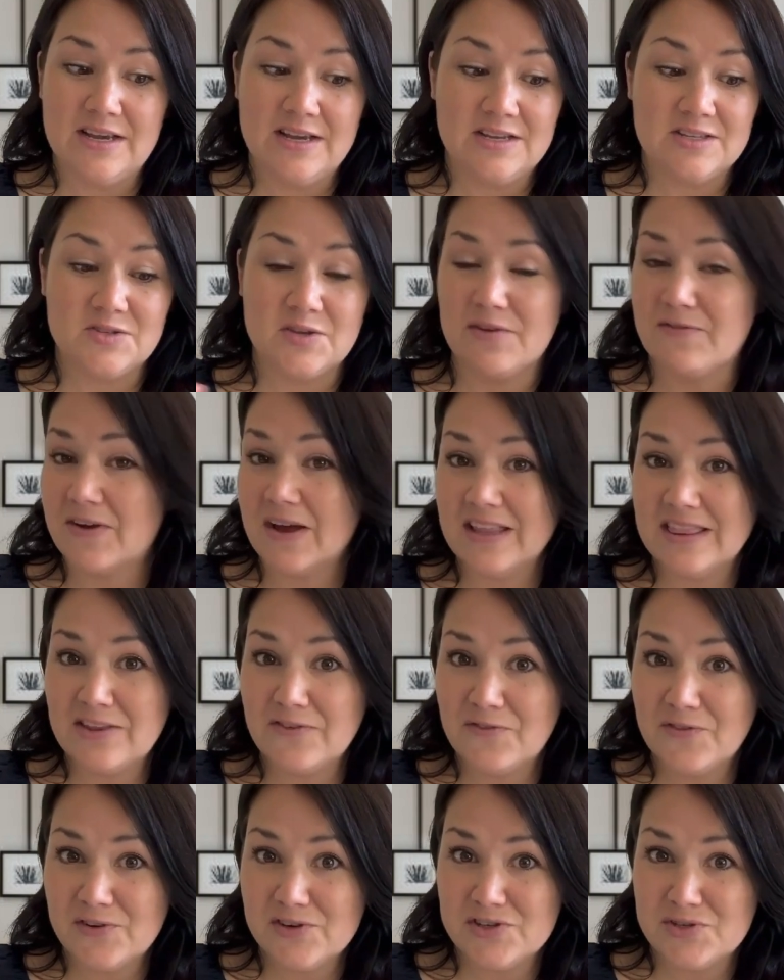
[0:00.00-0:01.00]
So I've got the
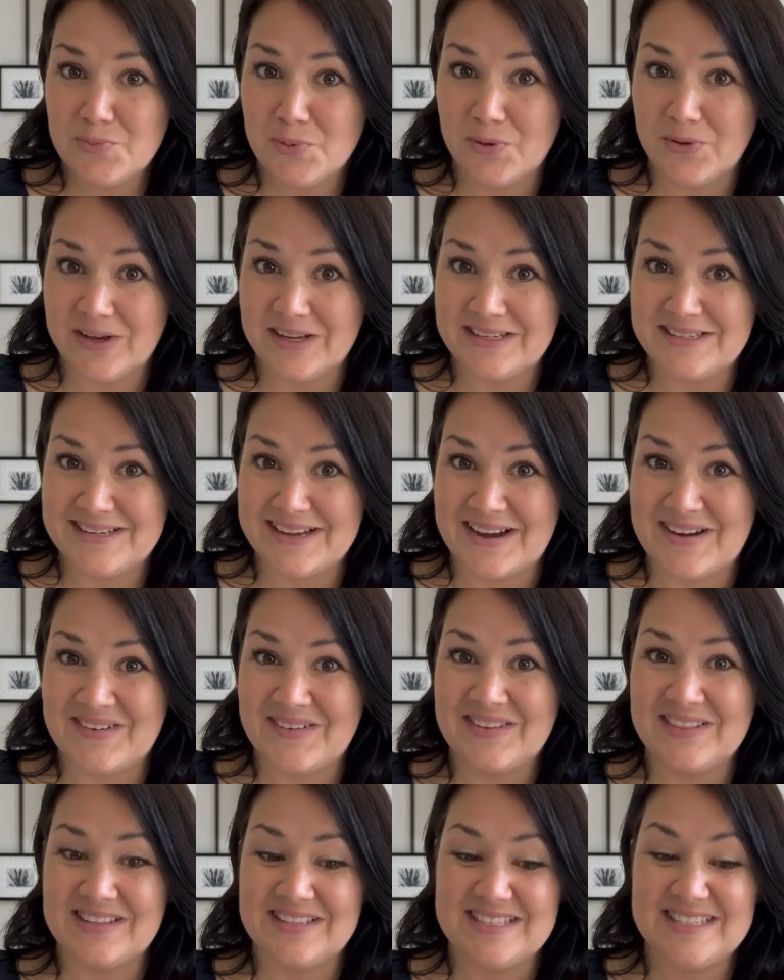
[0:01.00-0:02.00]
first point
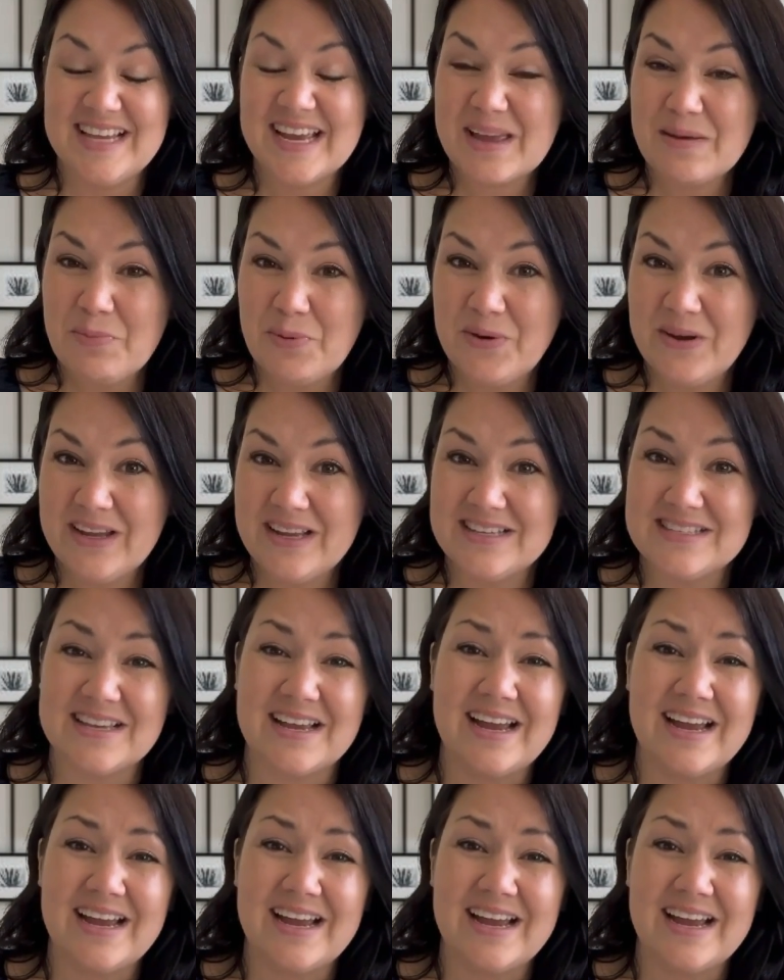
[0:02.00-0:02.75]
down. The second point is